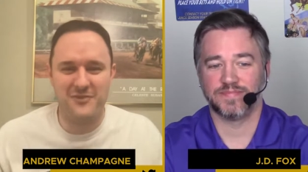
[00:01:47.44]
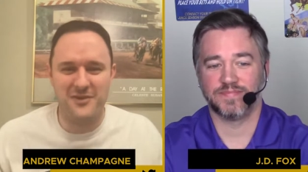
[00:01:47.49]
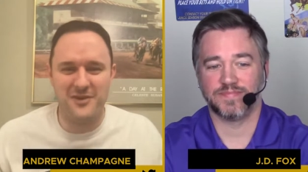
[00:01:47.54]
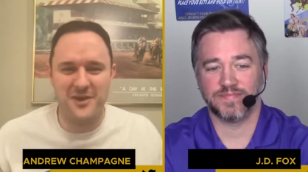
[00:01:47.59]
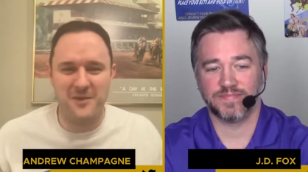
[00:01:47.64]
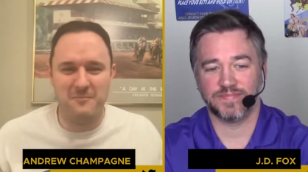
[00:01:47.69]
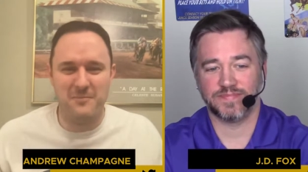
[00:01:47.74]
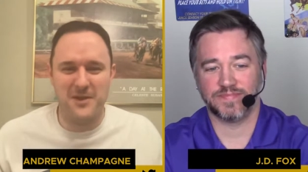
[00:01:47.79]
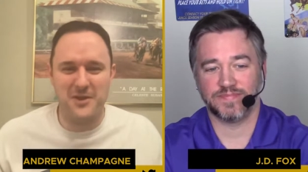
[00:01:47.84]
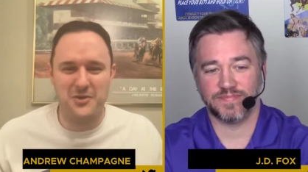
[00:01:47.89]

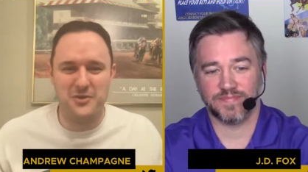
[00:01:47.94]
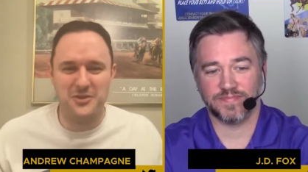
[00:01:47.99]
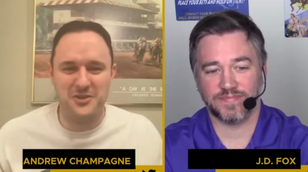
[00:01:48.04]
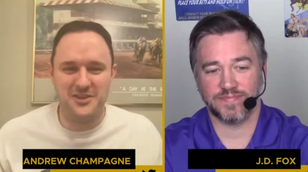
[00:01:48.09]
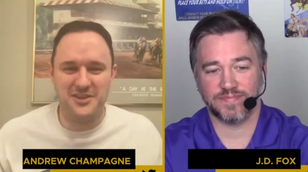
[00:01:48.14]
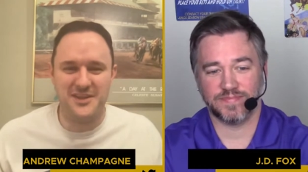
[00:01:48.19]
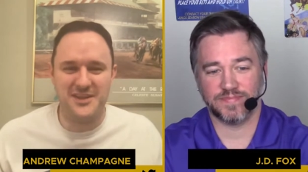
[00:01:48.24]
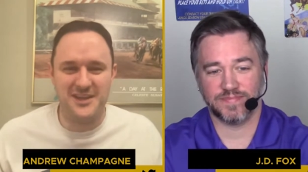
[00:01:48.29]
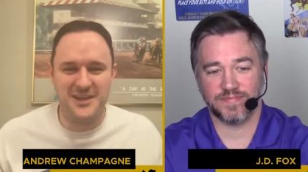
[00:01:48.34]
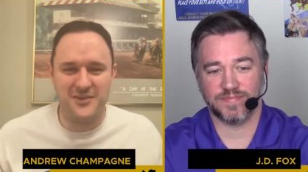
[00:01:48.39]
Speaker 1: a, a better
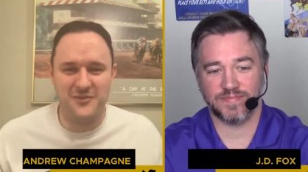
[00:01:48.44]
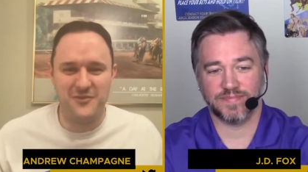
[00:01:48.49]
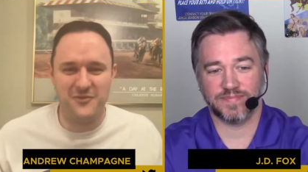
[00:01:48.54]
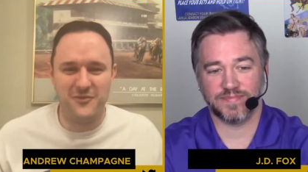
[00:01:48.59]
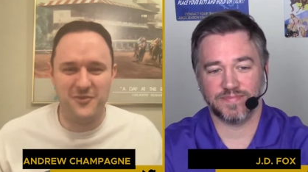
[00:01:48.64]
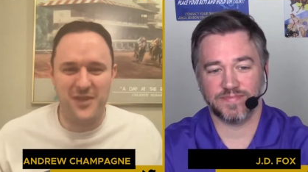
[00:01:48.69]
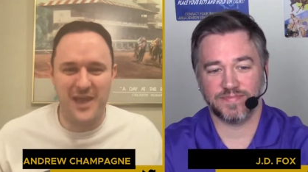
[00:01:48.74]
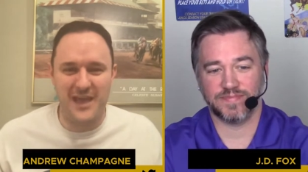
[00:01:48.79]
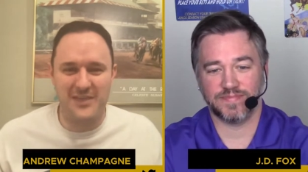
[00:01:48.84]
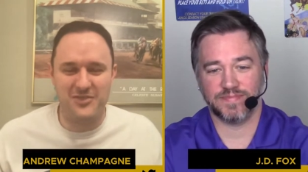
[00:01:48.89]
lead in
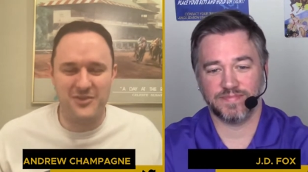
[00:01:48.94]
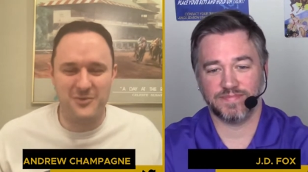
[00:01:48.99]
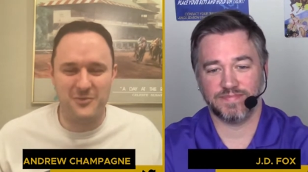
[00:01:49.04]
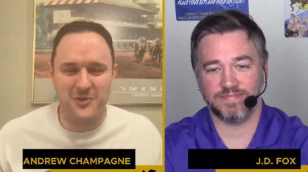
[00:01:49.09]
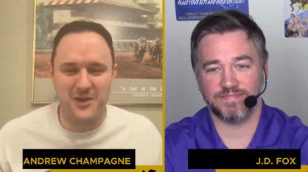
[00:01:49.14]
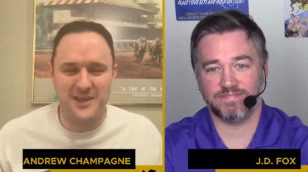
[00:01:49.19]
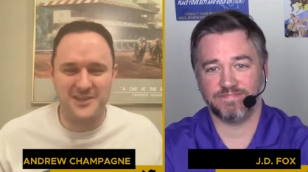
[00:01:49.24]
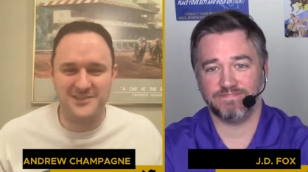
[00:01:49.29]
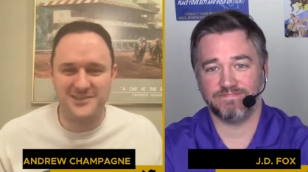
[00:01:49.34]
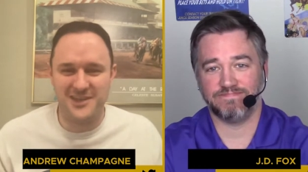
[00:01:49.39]
for that
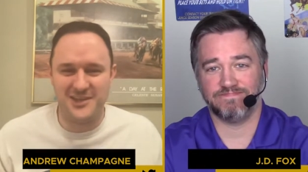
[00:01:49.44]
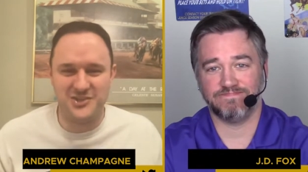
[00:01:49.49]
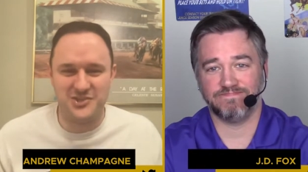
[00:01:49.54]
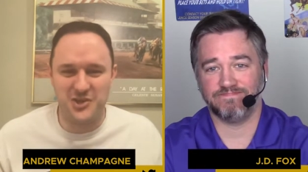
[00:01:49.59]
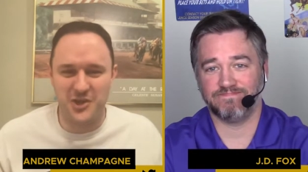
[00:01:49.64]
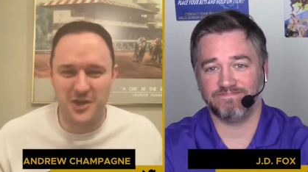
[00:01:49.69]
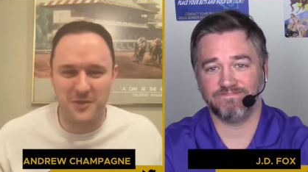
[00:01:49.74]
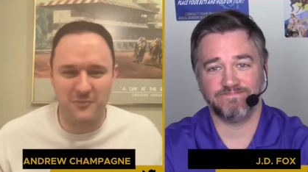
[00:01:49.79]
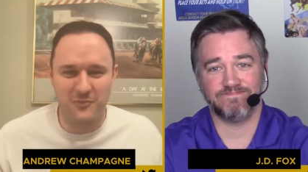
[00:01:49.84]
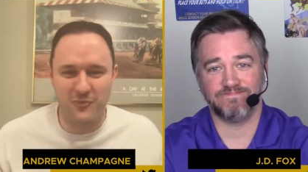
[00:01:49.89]
than what I
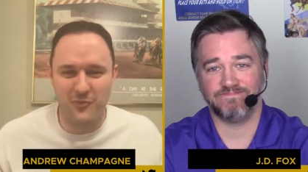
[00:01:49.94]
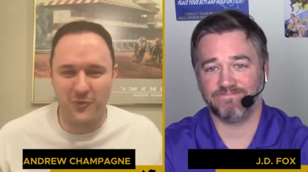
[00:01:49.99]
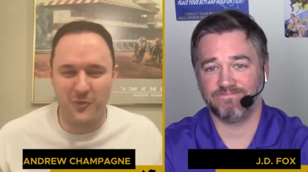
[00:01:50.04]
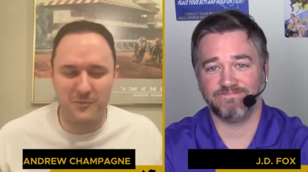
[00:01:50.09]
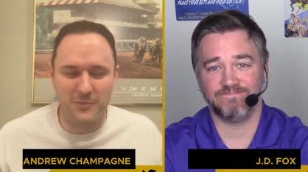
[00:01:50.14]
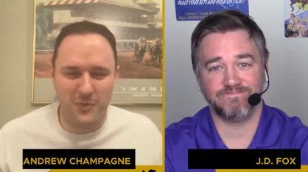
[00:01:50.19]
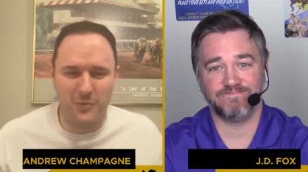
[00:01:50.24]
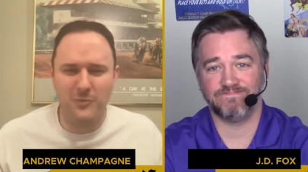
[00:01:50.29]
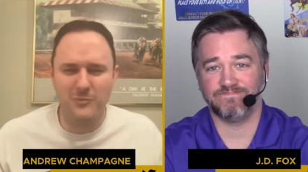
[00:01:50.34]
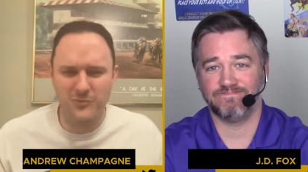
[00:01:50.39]
set you up
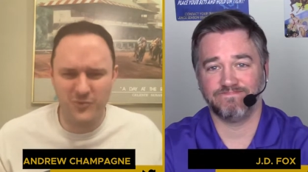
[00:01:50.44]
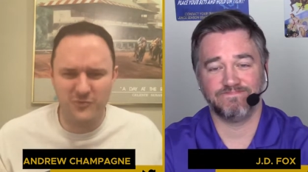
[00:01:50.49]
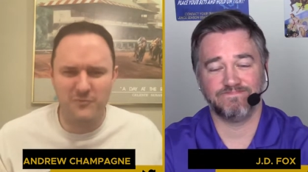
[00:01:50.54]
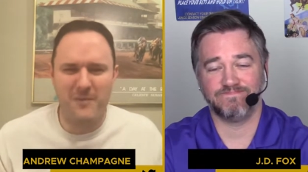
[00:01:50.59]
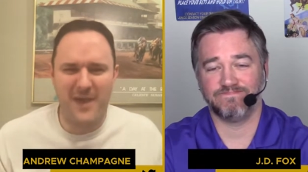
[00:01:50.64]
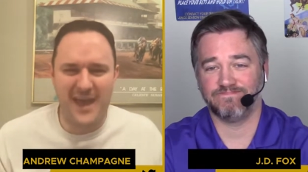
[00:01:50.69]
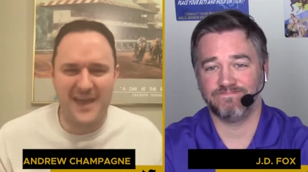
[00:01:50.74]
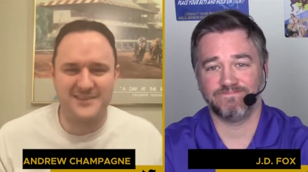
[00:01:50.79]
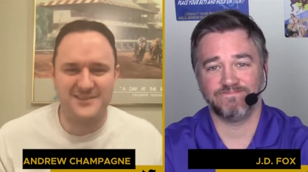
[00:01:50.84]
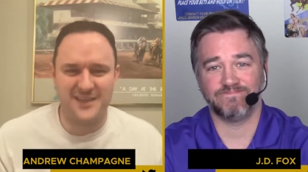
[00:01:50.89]
for, but we'll
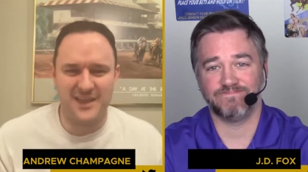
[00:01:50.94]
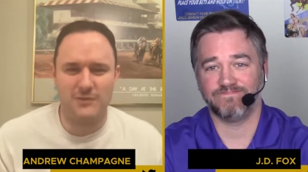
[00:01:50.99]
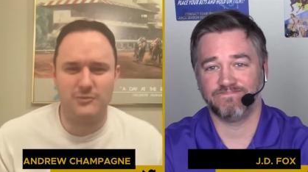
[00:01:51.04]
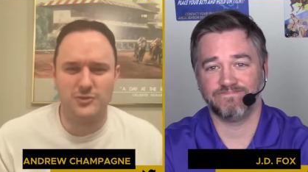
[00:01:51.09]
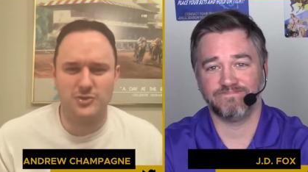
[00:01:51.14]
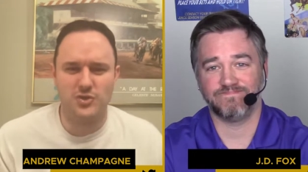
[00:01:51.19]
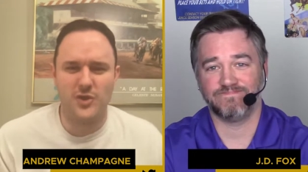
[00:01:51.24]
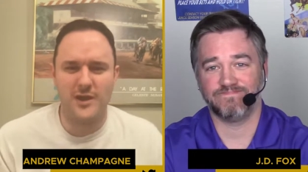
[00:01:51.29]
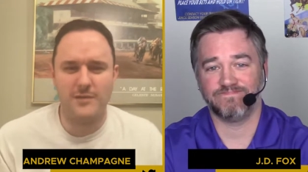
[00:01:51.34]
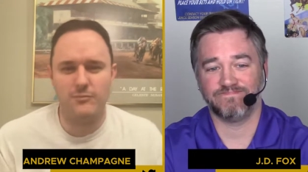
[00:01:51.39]
move past that.
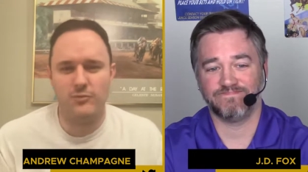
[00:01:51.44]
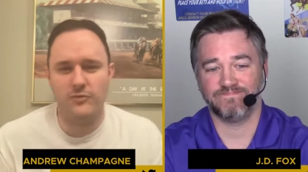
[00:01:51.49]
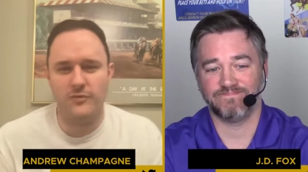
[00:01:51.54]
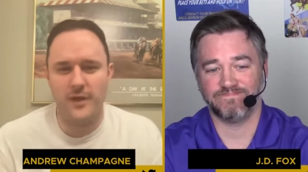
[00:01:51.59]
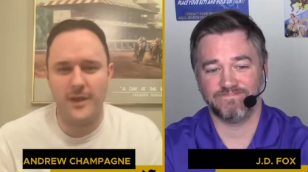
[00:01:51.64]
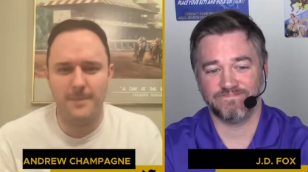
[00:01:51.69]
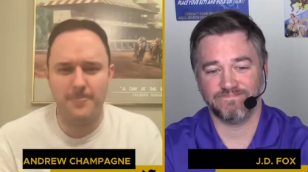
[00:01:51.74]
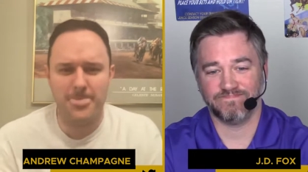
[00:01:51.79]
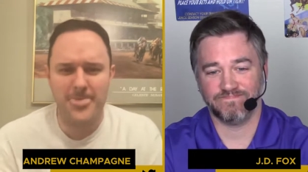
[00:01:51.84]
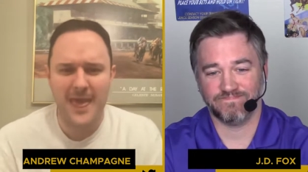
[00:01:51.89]
We'll try to
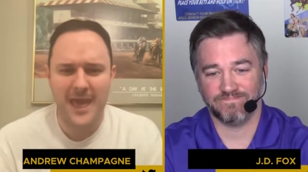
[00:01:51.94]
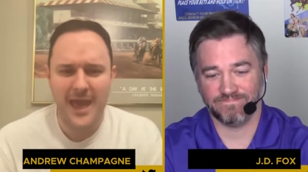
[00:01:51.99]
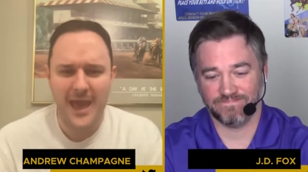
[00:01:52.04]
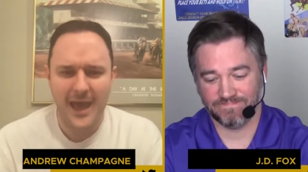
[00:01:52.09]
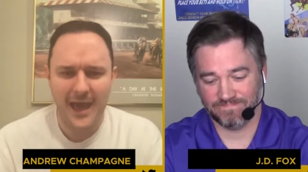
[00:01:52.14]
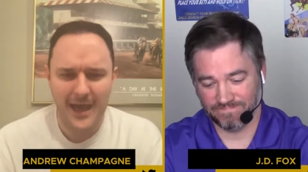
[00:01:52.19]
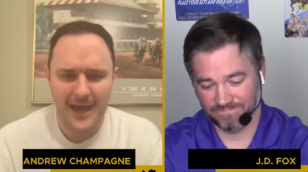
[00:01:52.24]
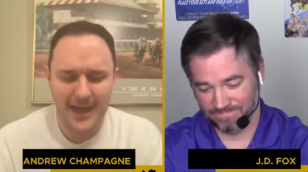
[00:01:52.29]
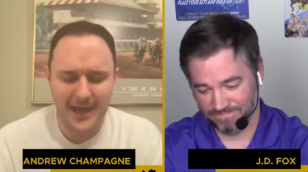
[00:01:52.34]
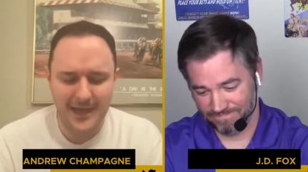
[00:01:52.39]
move on.
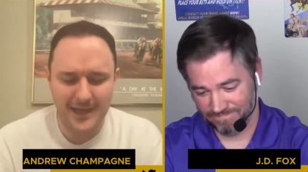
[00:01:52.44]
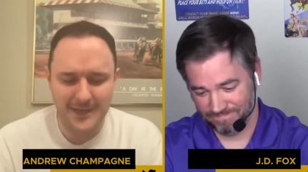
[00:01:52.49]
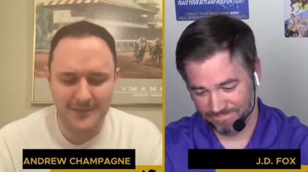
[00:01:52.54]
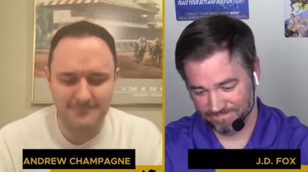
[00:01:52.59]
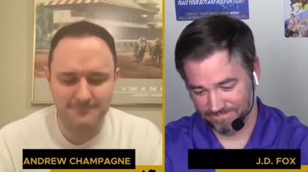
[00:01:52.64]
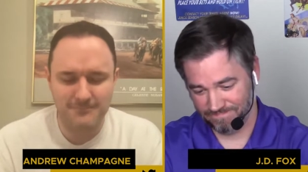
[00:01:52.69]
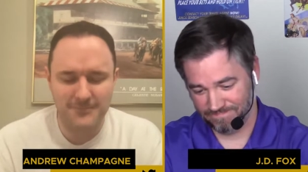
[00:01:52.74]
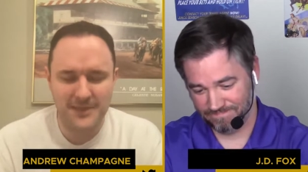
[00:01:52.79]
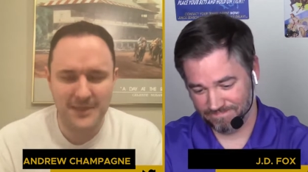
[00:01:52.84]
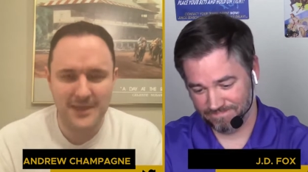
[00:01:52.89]

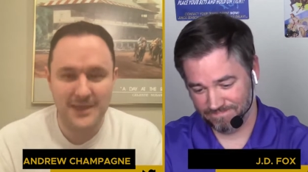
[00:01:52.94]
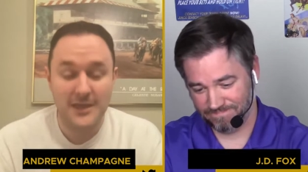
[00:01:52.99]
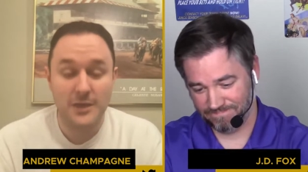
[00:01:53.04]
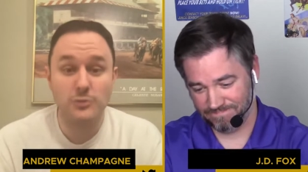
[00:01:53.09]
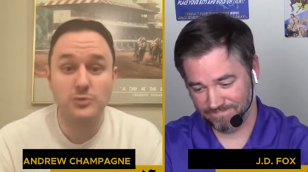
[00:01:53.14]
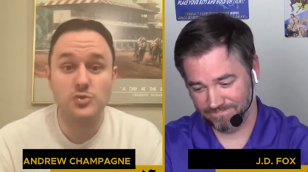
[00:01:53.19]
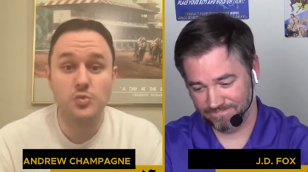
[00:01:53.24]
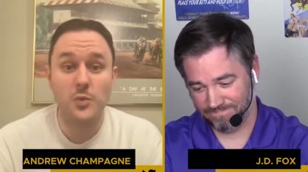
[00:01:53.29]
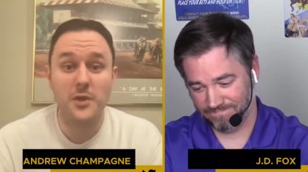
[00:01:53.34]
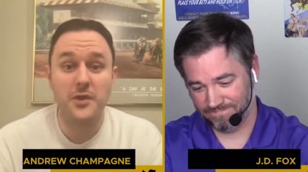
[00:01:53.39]
Um,
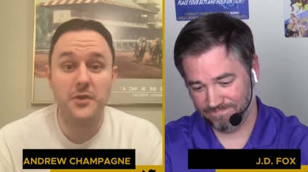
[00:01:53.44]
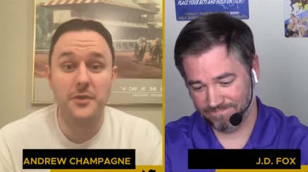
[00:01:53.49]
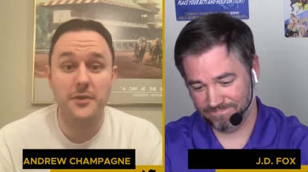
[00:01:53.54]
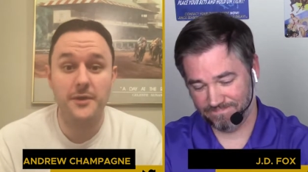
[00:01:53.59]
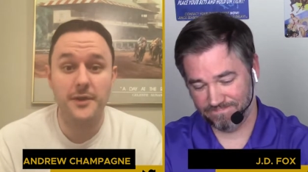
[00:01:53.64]
it was weird.